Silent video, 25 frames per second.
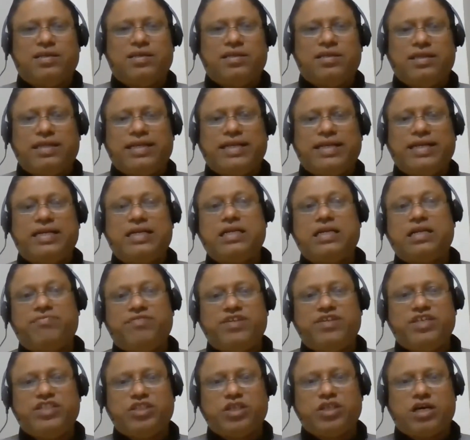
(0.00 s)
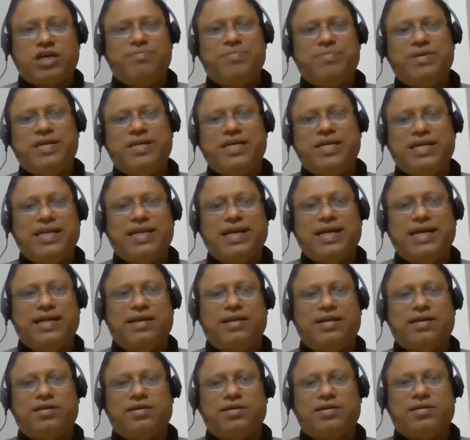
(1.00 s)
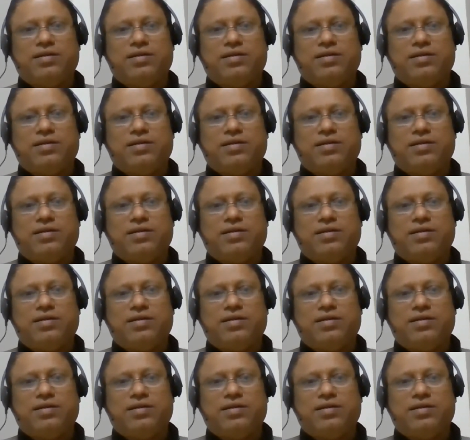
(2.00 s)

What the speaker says: The rate at which RBI lend,